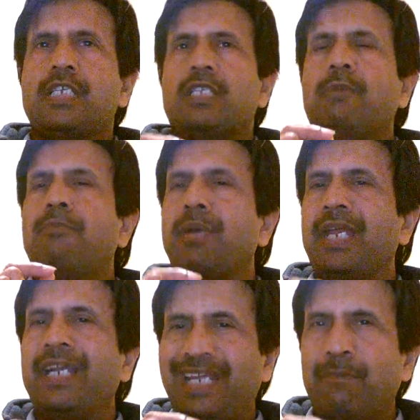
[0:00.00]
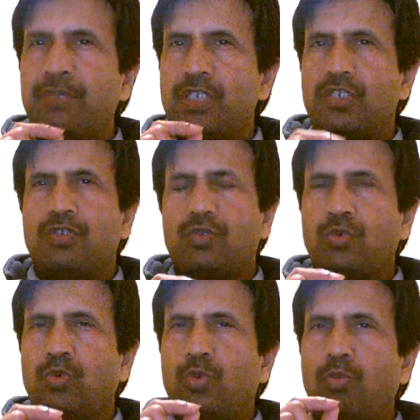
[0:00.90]
is the brain damage
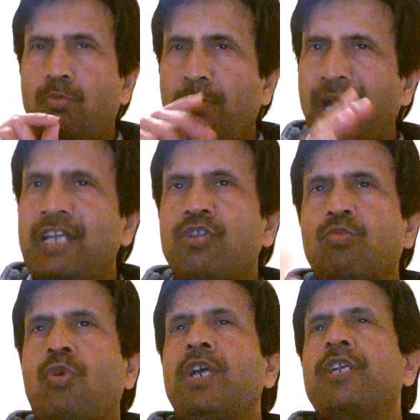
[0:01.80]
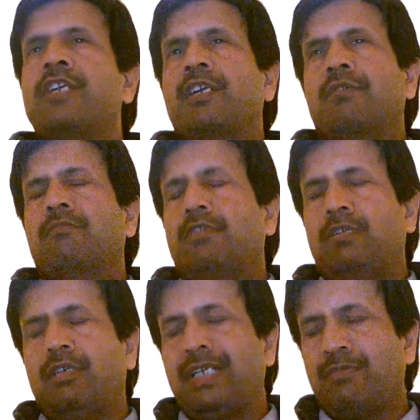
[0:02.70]
so mild to moderate
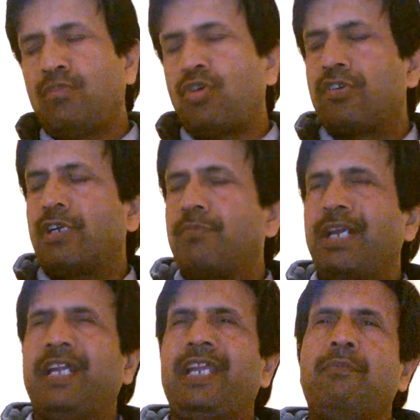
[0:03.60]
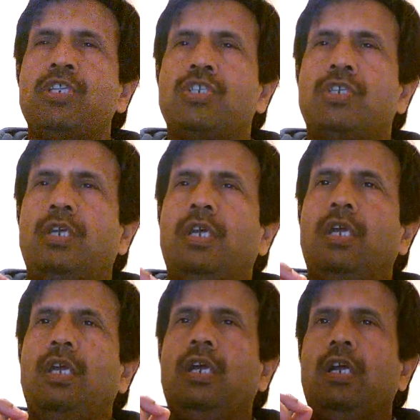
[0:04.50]
like moderate brain damage
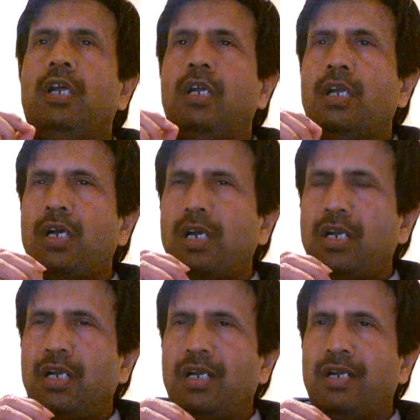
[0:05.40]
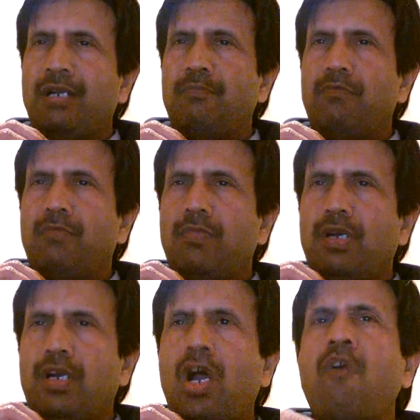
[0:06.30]
uh, uh,
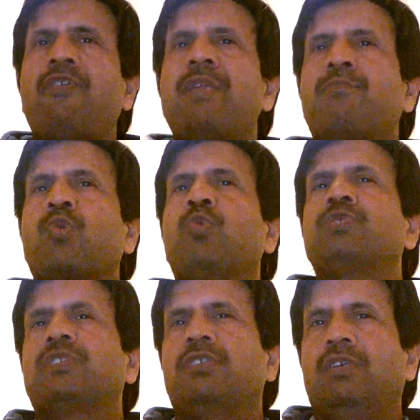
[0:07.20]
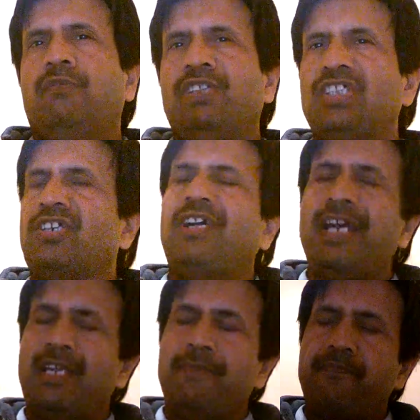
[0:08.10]
often improves with the
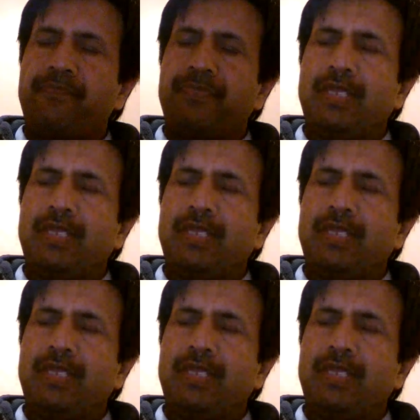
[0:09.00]
time